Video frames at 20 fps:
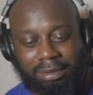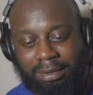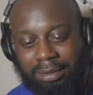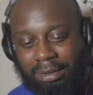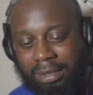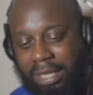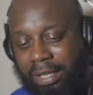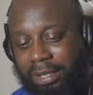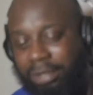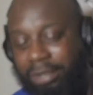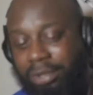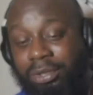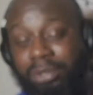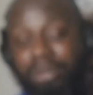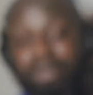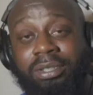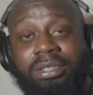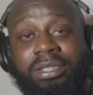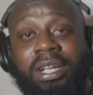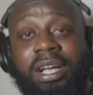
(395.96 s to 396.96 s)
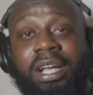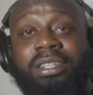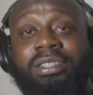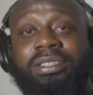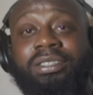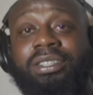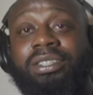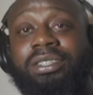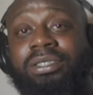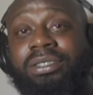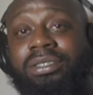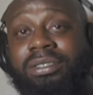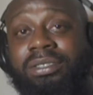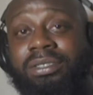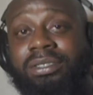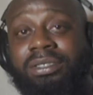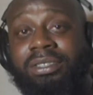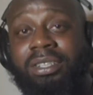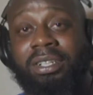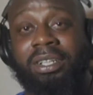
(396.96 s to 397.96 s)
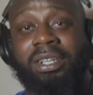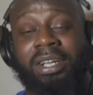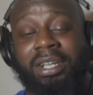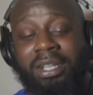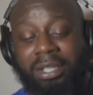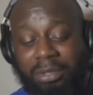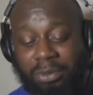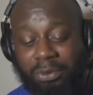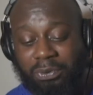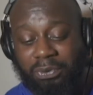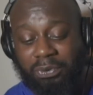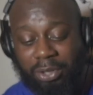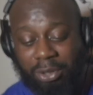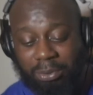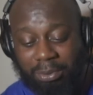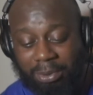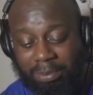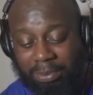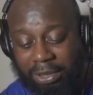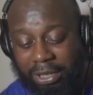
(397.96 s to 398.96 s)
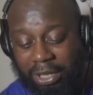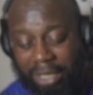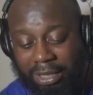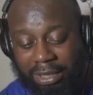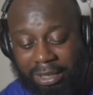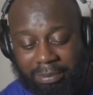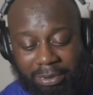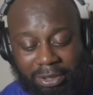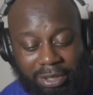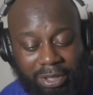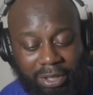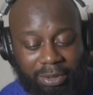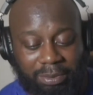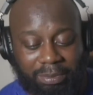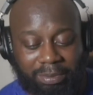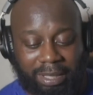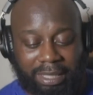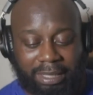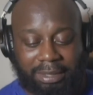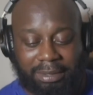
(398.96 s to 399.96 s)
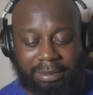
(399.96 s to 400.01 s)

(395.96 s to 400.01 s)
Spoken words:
other dude is the other dude. You feel me? But let me know, man.